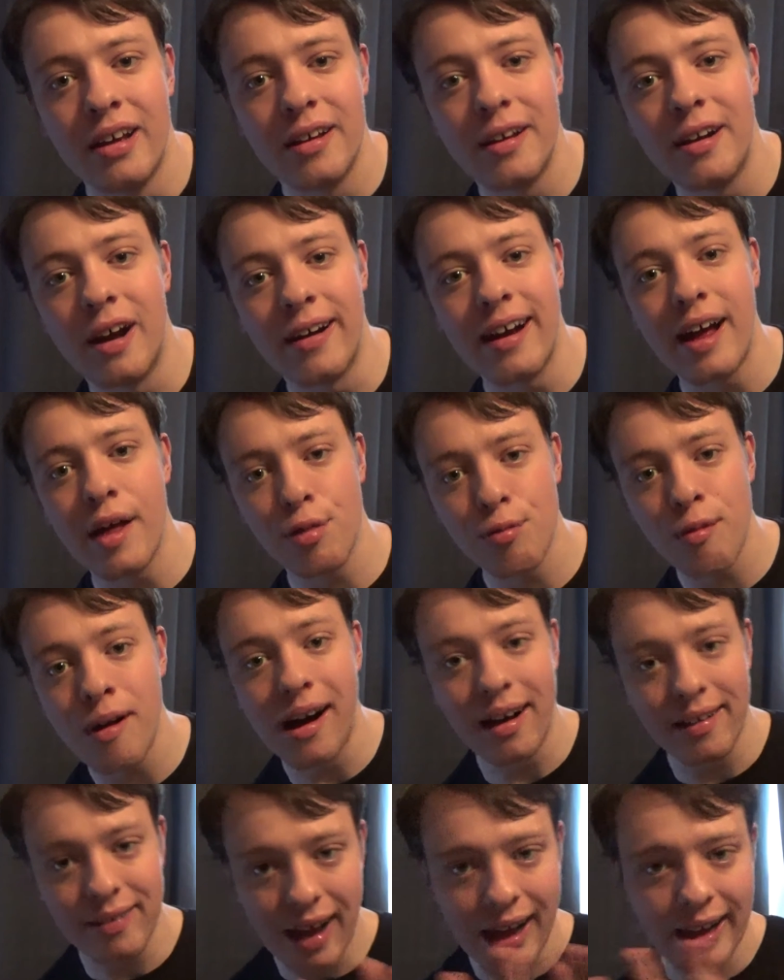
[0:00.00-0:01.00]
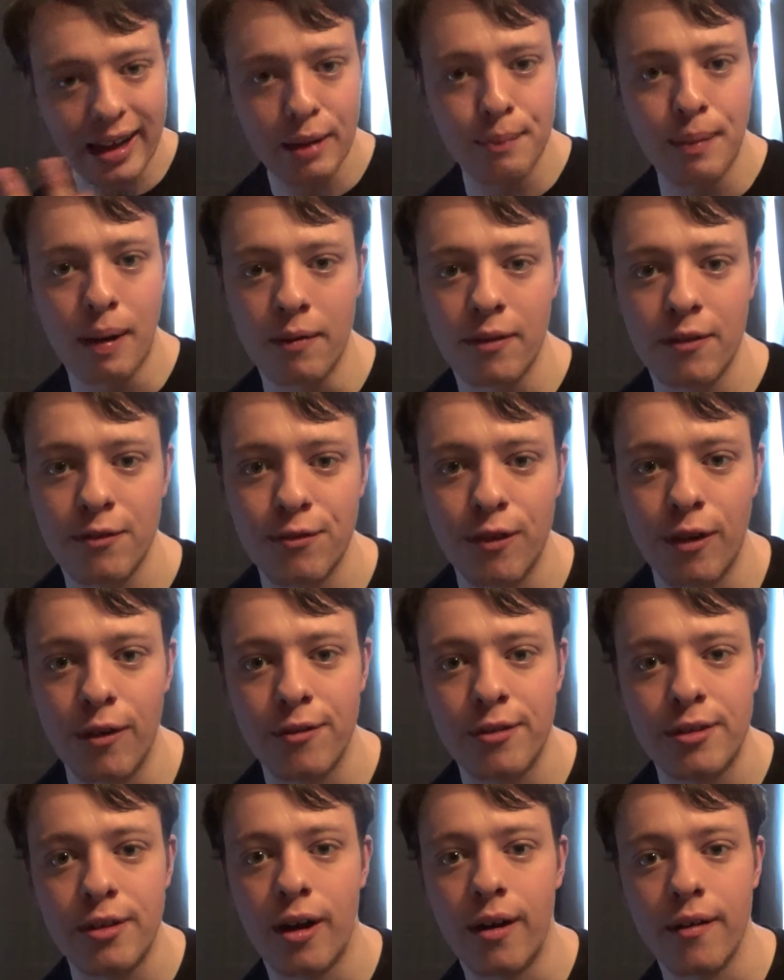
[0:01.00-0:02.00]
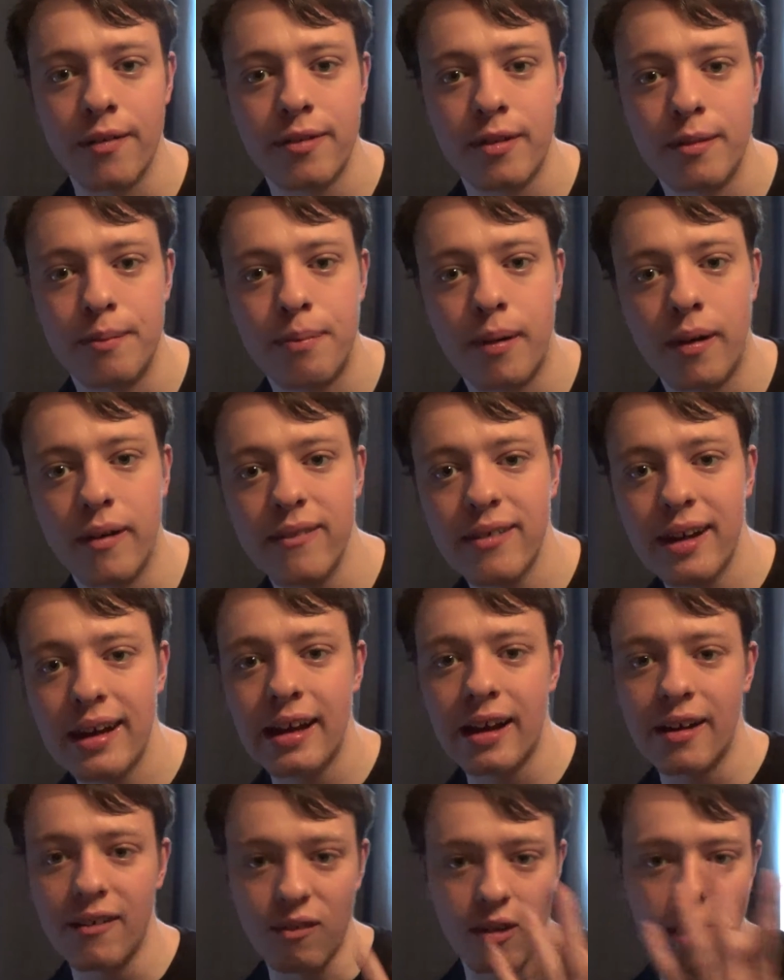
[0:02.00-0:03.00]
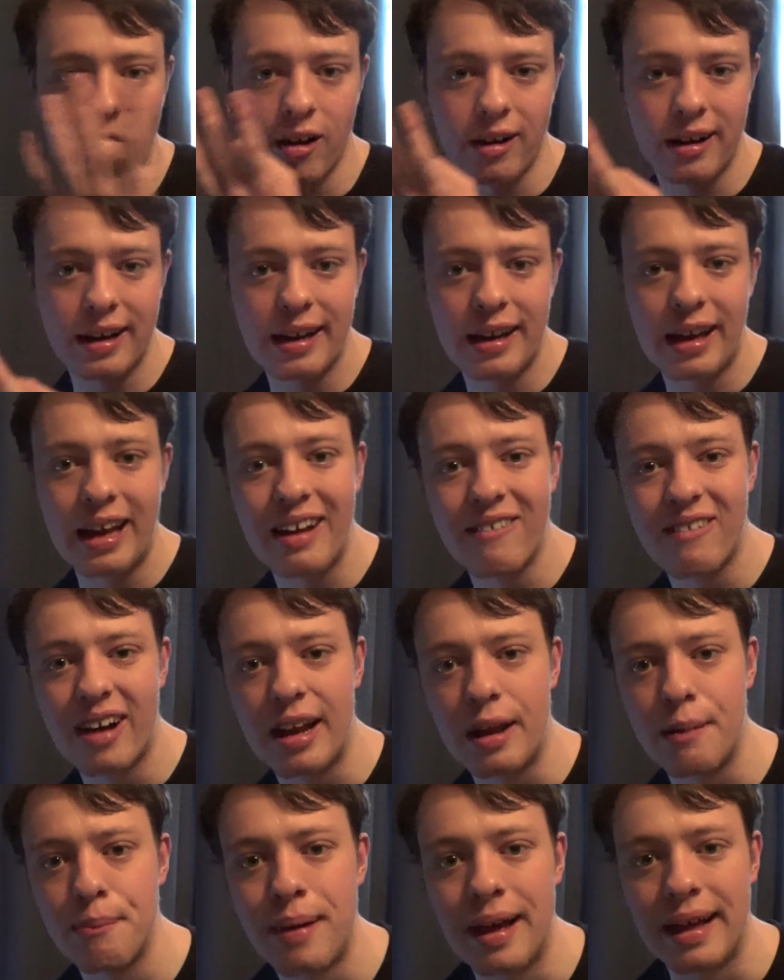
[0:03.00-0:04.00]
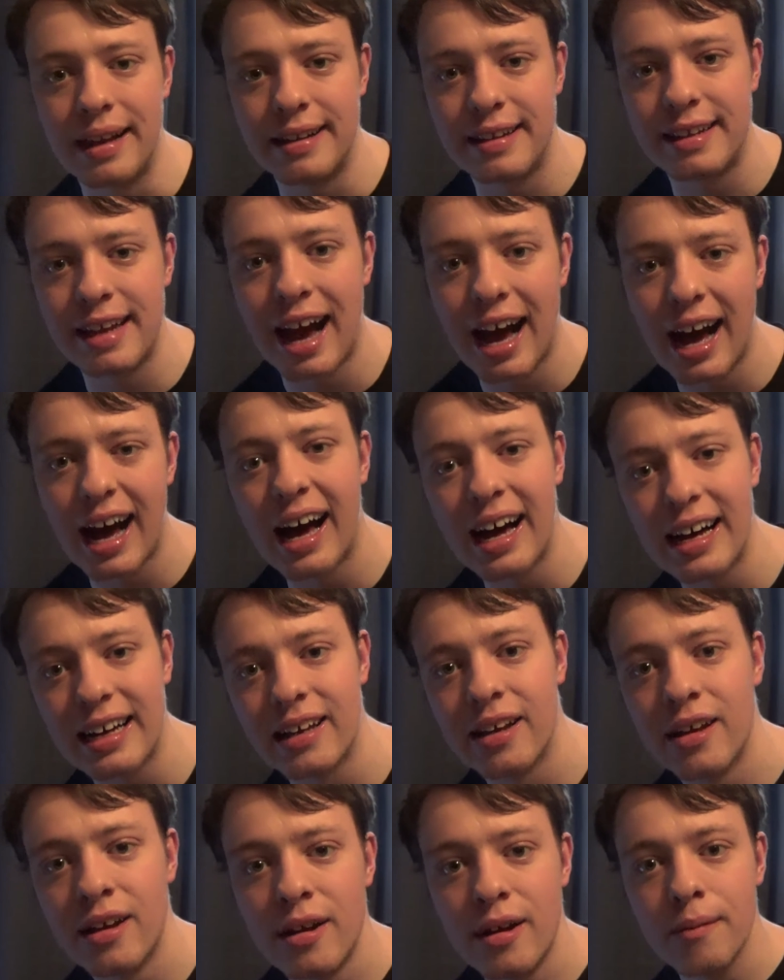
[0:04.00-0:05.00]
You know, that's what I like about the Fourth Doctor. But later on, he went a bit dark.